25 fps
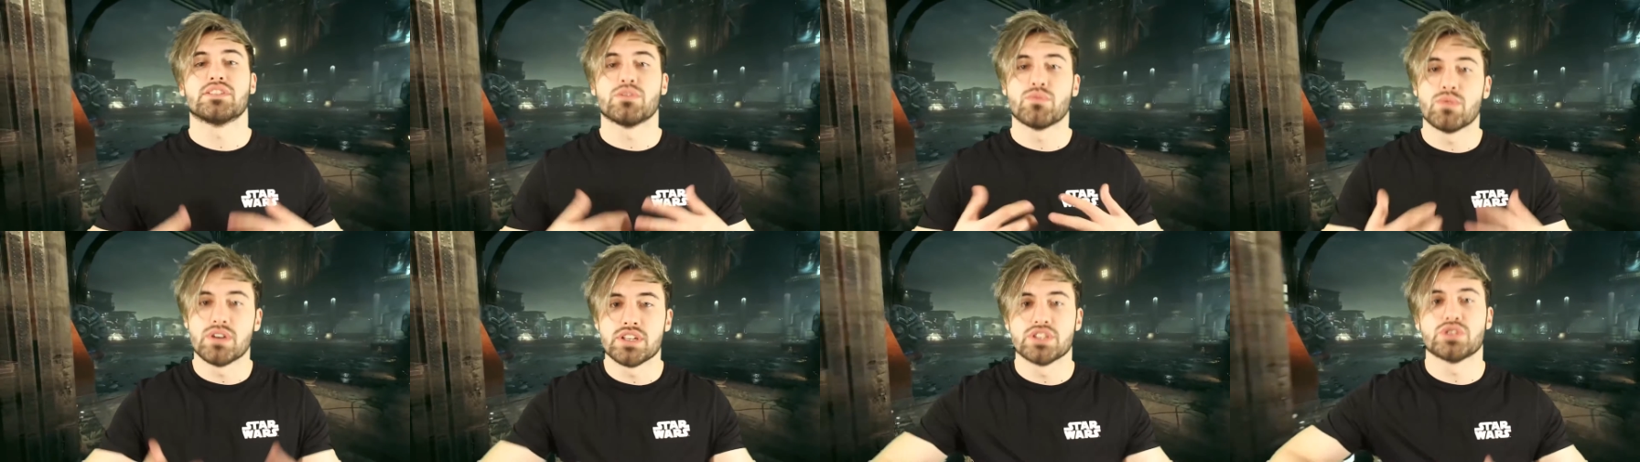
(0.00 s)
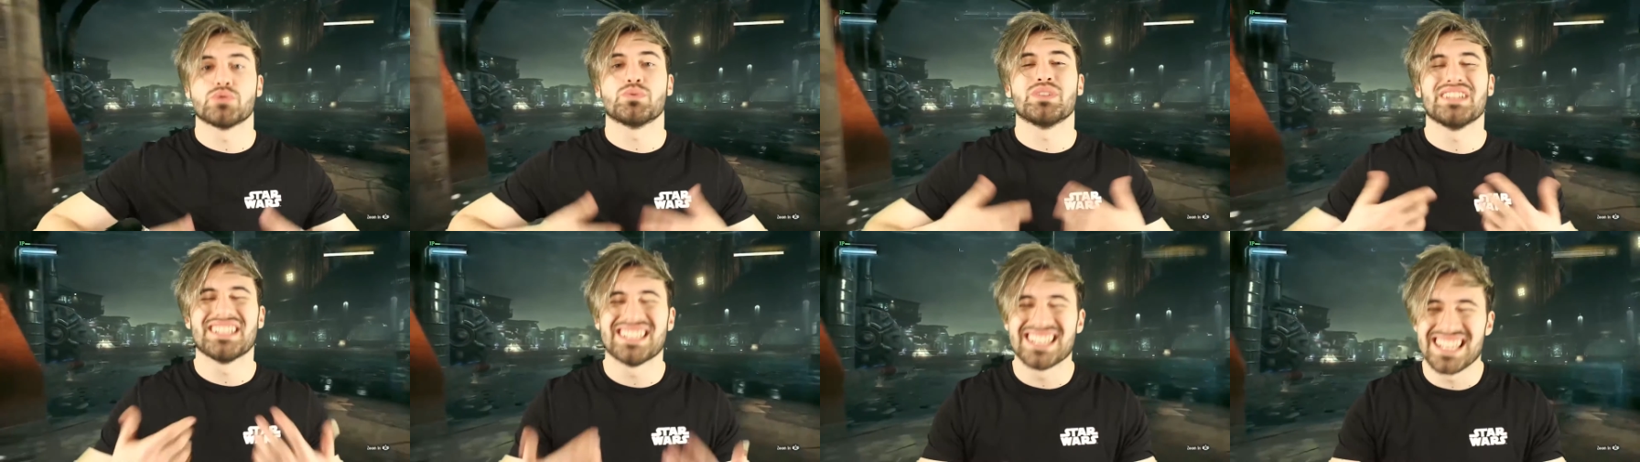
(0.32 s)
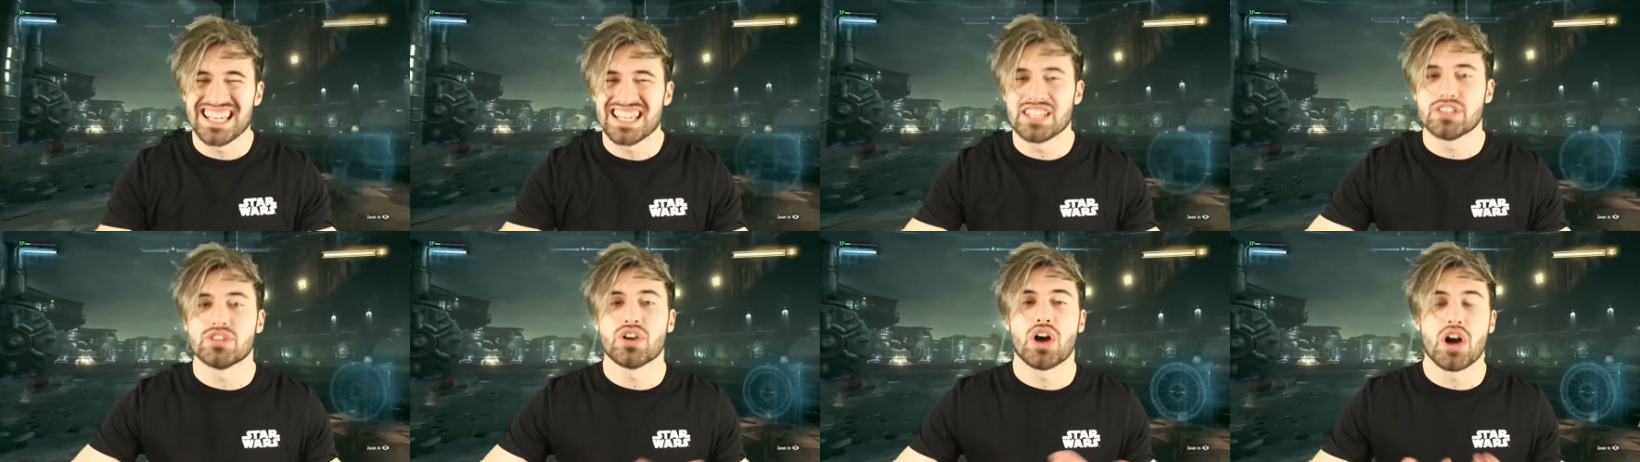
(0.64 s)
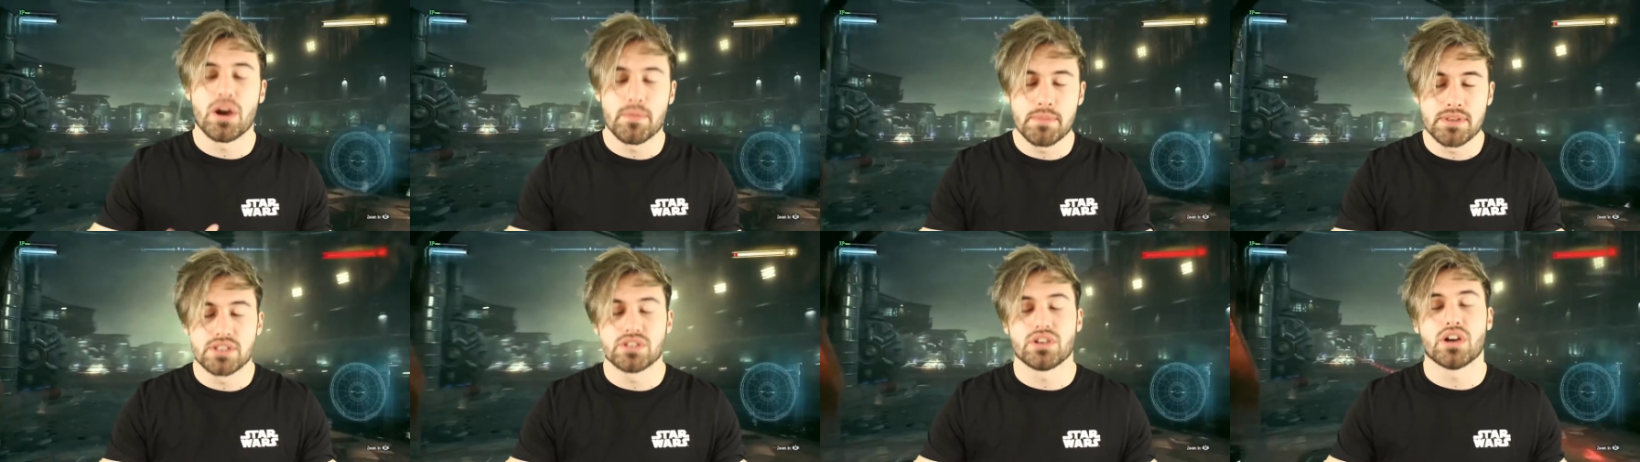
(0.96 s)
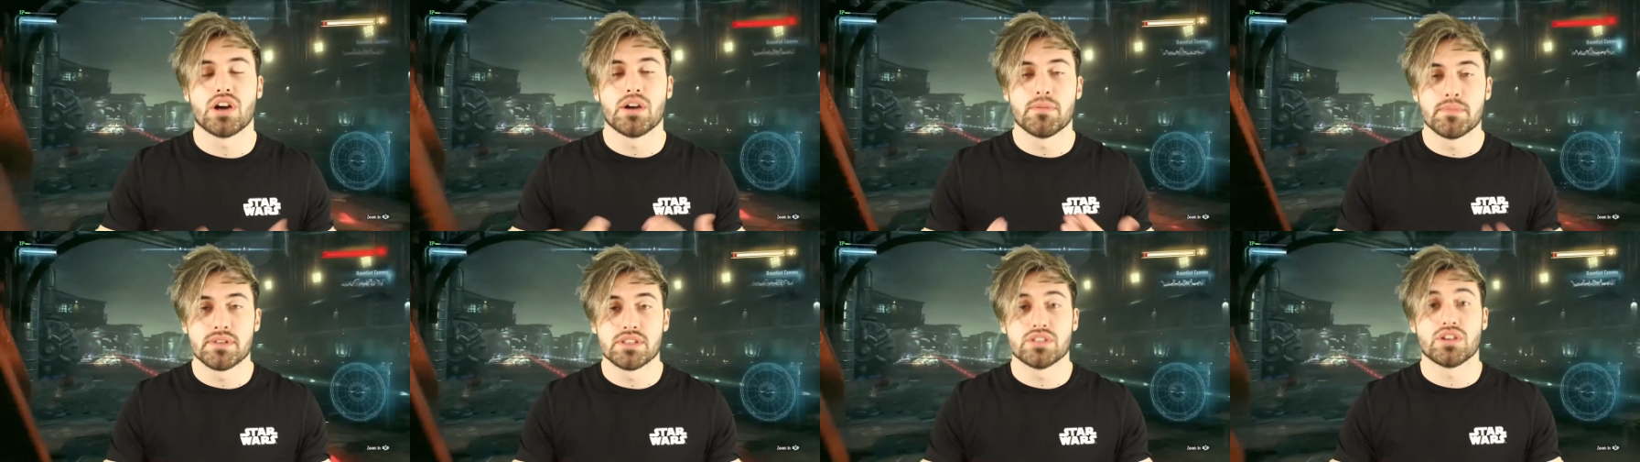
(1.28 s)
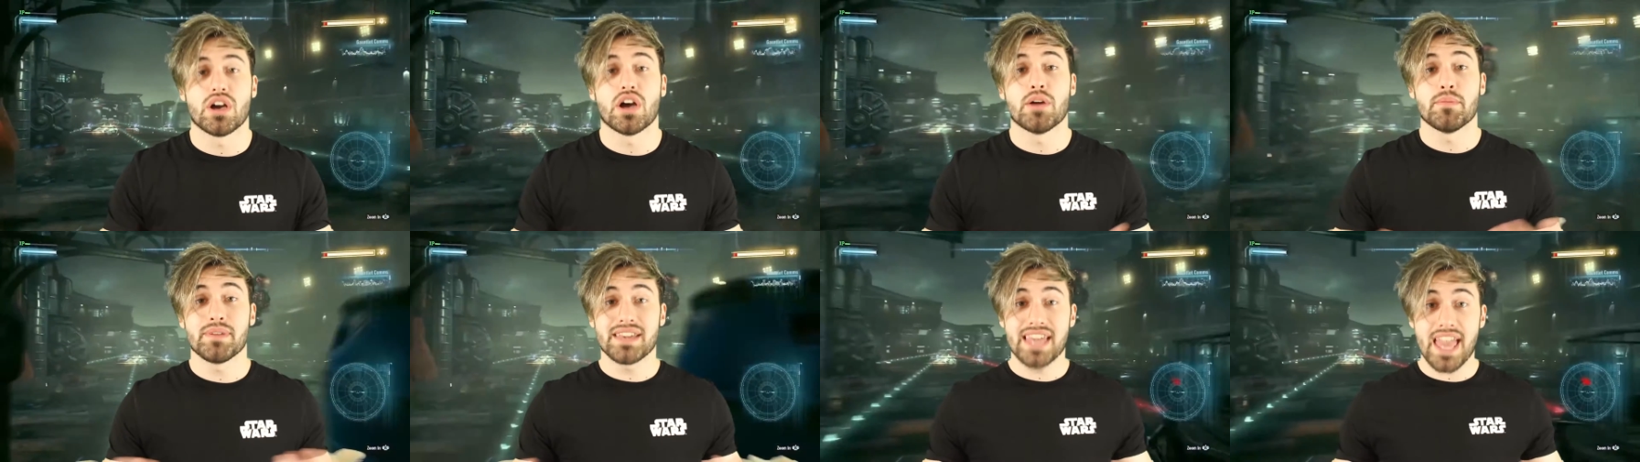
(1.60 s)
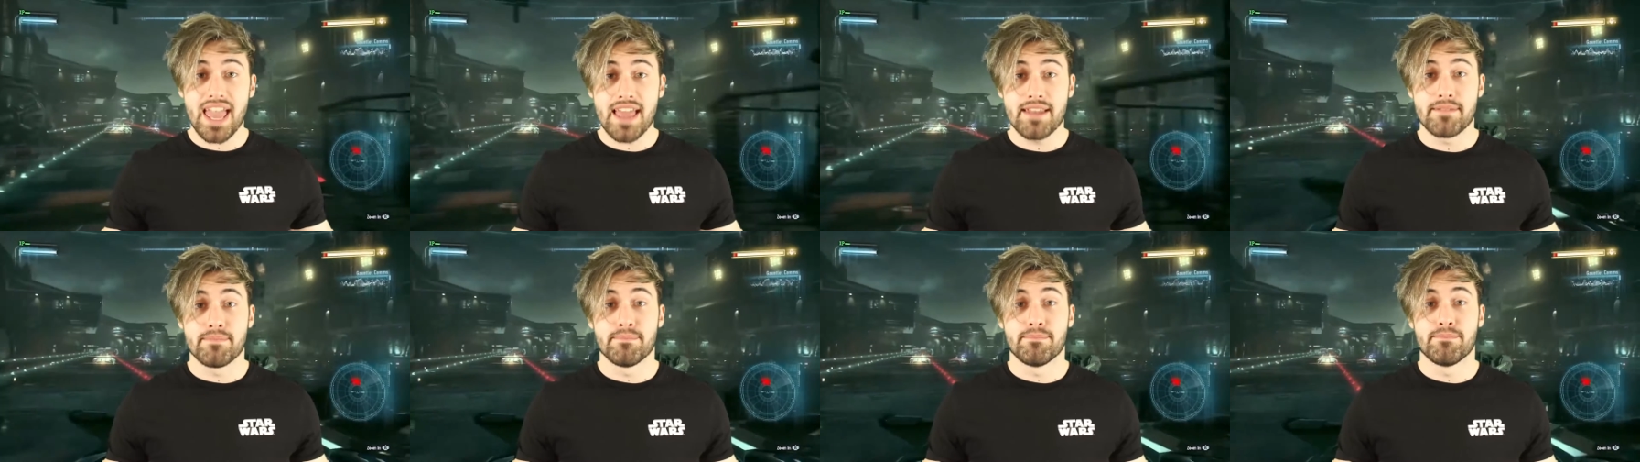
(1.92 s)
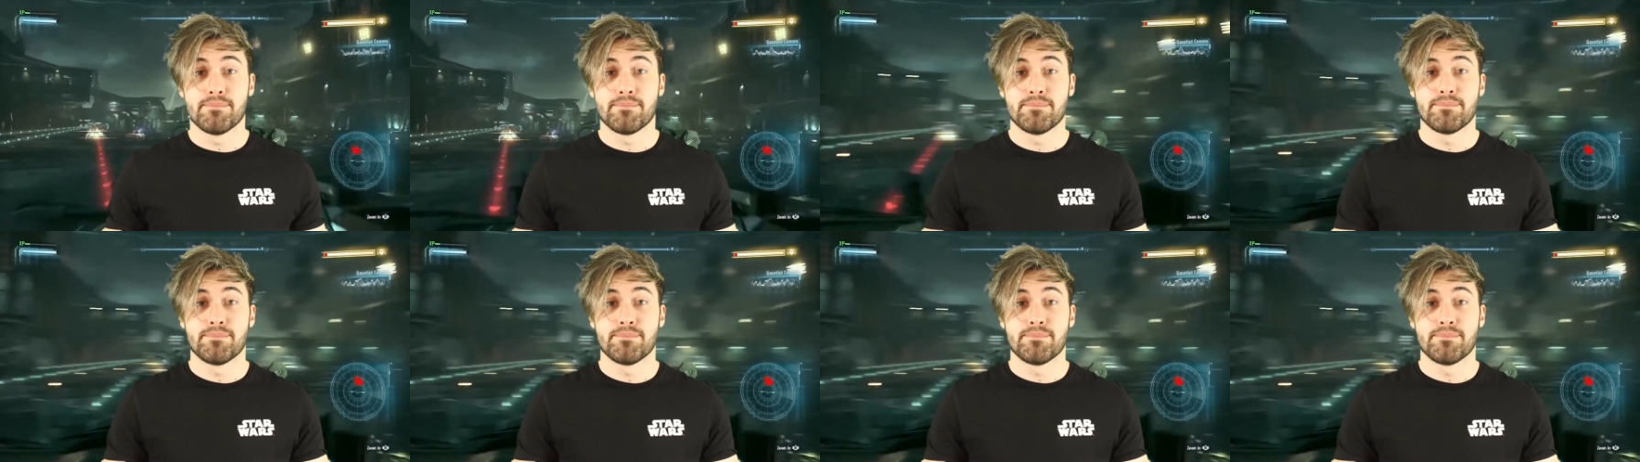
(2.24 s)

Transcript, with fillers: the ones that we see time and time and time again.